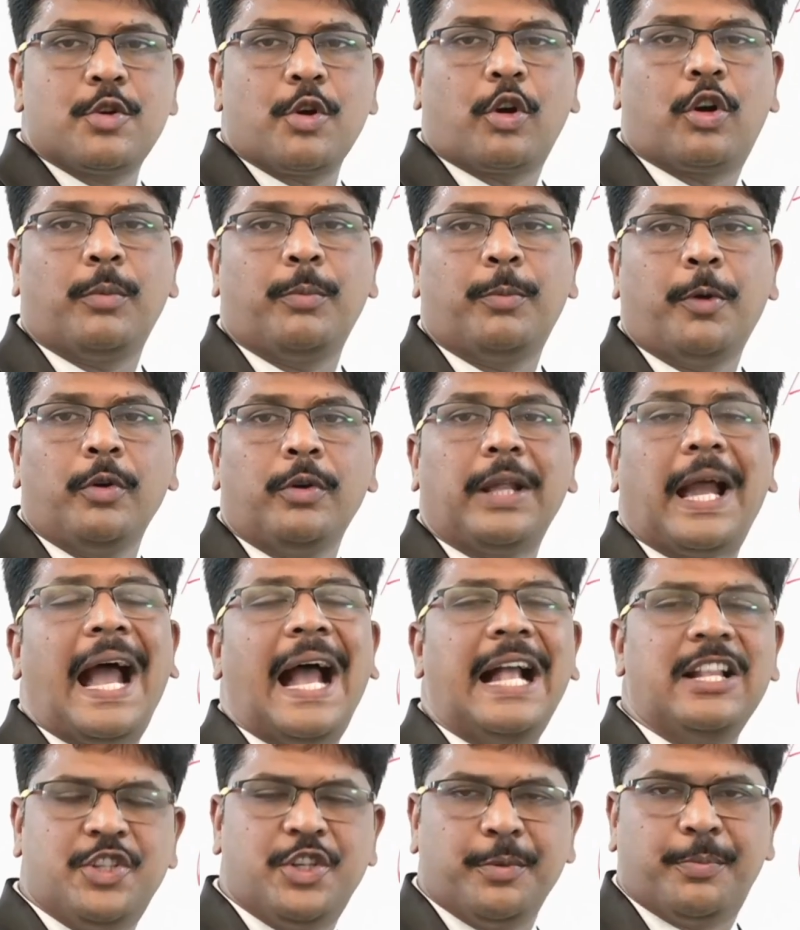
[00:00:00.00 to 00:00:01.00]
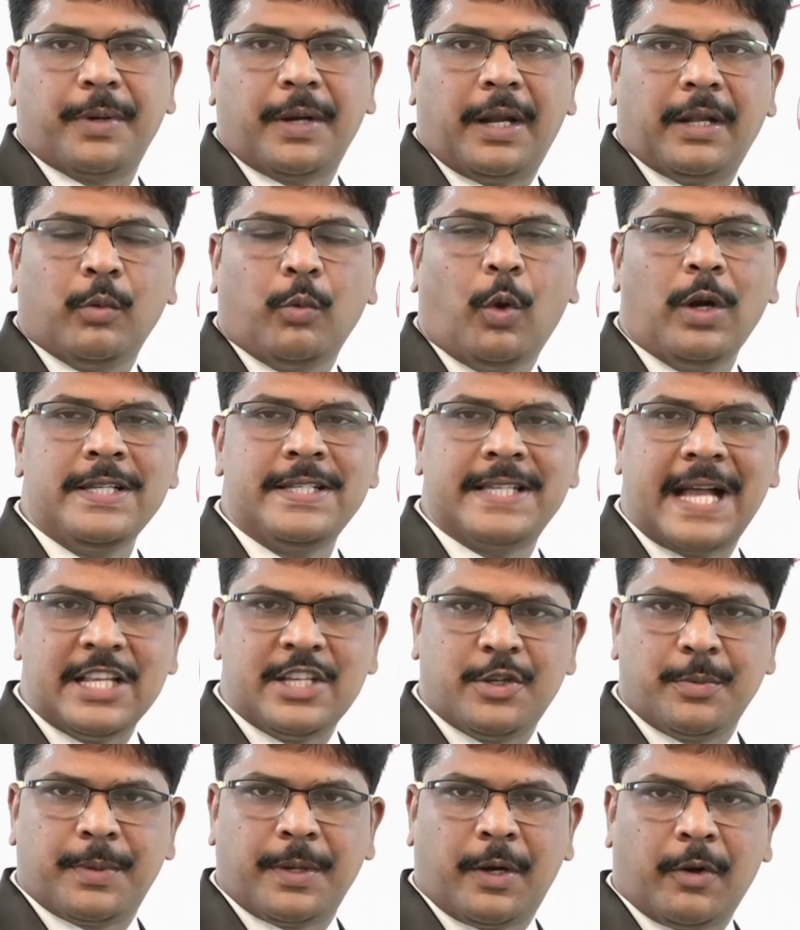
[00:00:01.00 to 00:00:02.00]
talk about algebra. Now what is
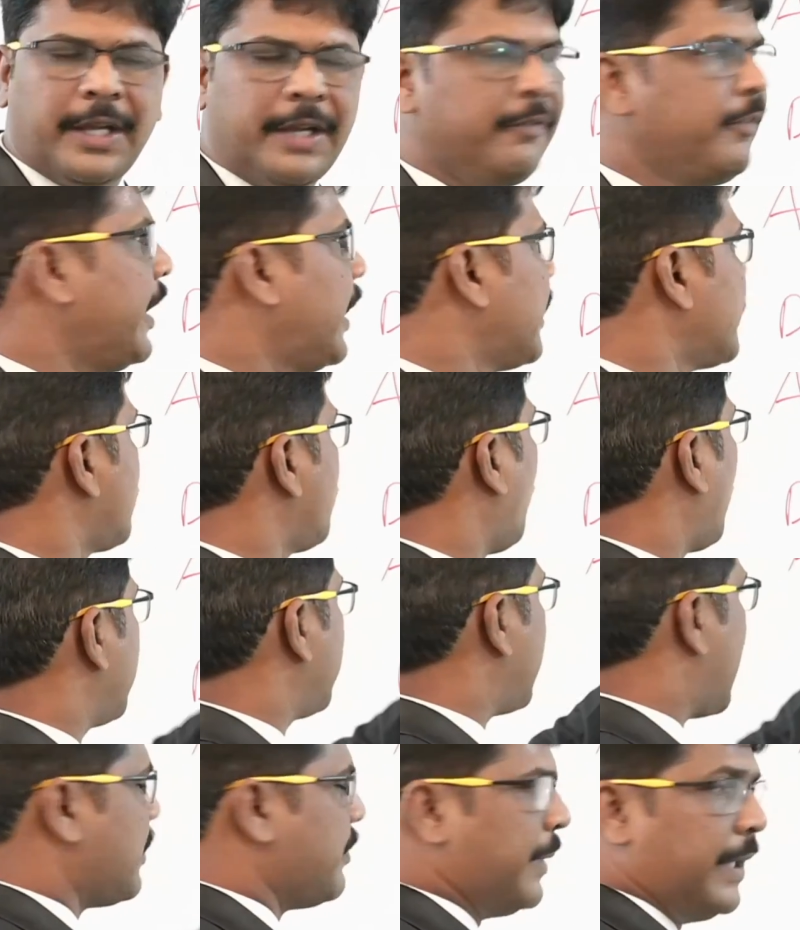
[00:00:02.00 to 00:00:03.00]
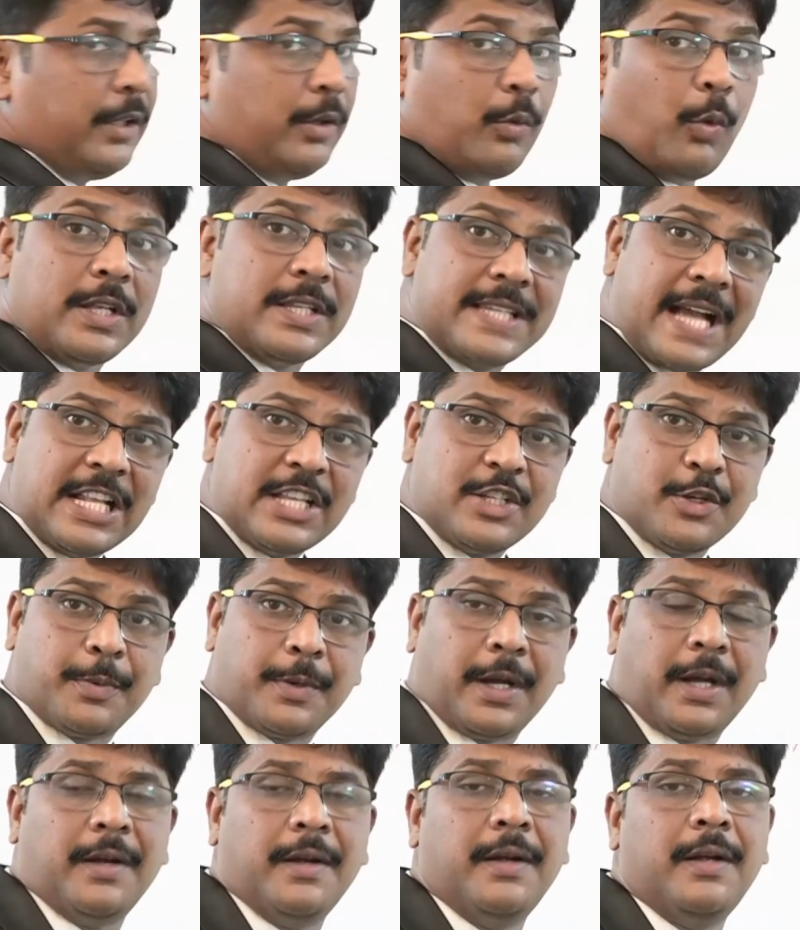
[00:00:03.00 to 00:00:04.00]
algebra? Okay, we understood what is arithmetic. Now what is
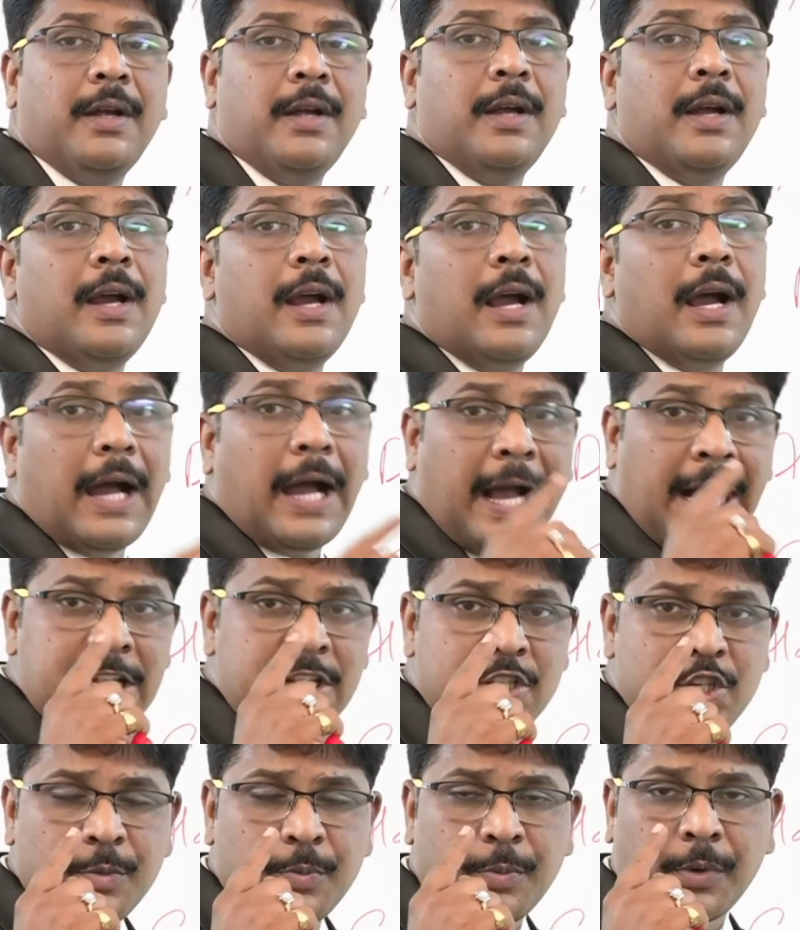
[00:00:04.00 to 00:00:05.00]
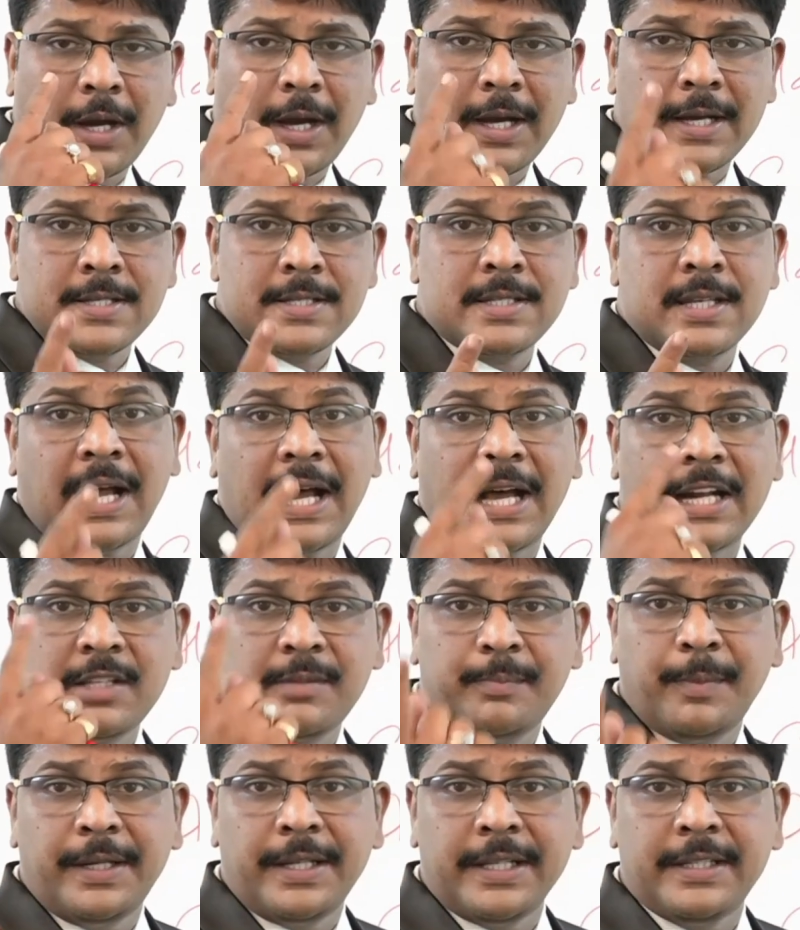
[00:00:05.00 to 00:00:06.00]
algebra? Algebra is
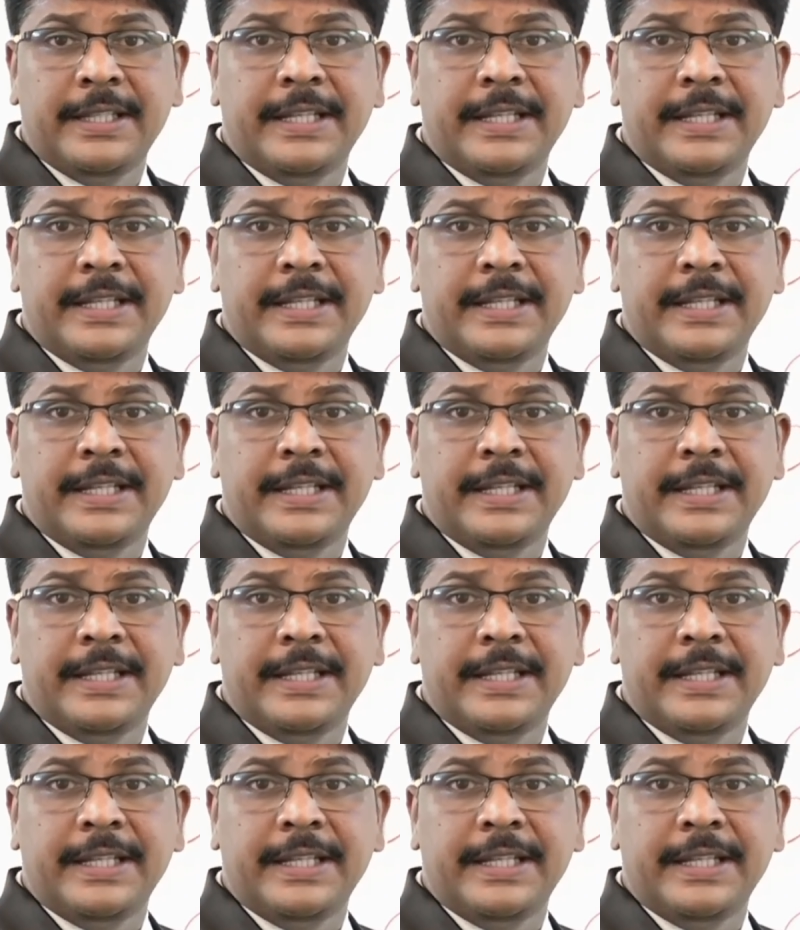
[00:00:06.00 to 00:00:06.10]
arithmetic